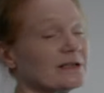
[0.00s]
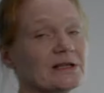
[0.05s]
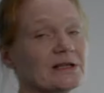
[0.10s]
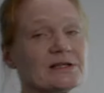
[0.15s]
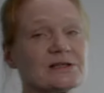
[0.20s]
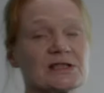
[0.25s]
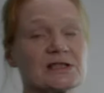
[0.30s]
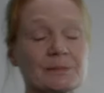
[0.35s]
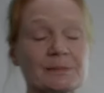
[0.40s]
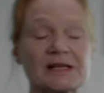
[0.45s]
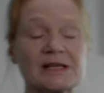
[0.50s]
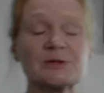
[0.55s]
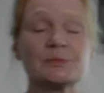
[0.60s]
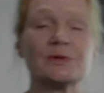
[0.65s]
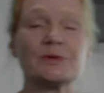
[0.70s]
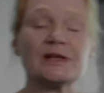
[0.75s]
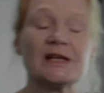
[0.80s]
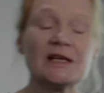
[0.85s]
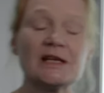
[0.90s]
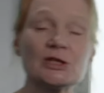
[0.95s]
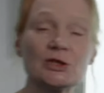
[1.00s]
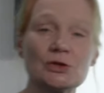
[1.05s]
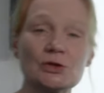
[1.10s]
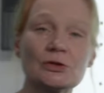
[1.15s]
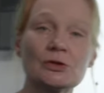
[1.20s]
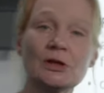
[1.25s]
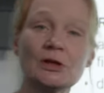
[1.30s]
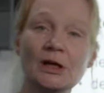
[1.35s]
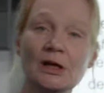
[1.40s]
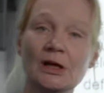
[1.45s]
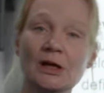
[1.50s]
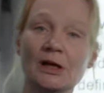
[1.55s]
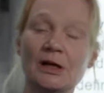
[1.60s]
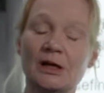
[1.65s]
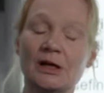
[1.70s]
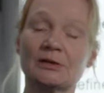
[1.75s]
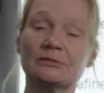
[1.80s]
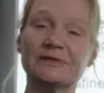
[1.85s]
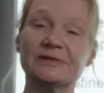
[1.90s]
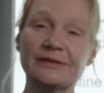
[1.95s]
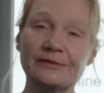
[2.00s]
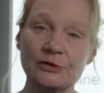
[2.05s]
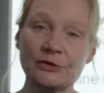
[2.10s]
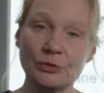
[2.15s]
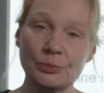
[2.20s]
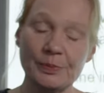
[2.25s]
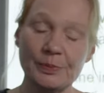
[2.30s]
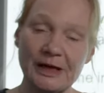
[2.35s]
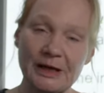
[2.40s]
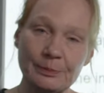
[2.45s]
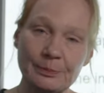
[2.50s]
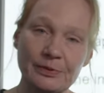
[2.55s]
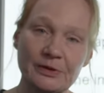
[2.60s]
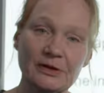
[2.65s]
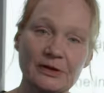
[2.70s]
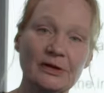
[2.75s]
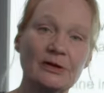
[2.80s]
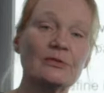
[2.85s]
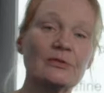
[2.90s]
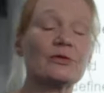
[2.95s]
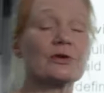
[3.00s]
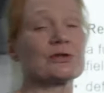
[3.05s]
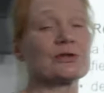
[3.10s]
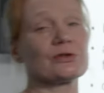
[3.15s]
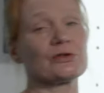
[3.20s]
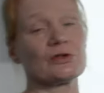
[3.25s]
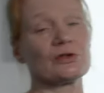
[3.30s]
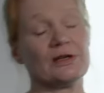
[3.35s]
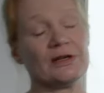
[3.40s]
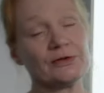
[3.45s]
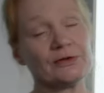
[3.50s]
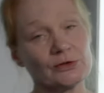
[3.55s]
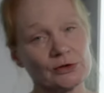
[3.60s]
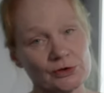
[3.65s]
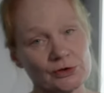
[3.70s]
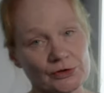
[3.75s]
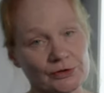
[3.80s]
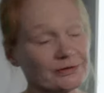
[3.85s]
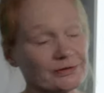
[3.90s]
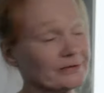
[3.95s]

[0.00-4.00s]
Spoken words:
then some explanation, a review paper versus a literature